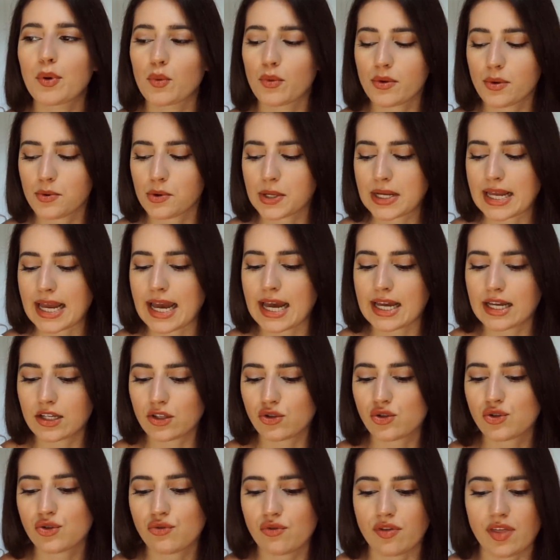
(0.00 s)
but we will get
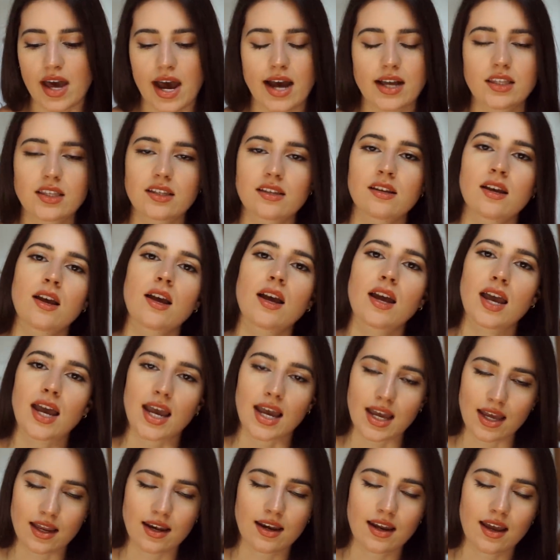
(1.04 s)
into that
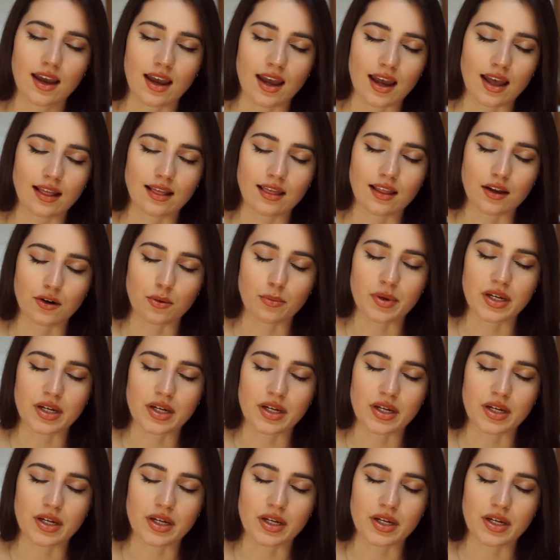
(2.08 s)
in a little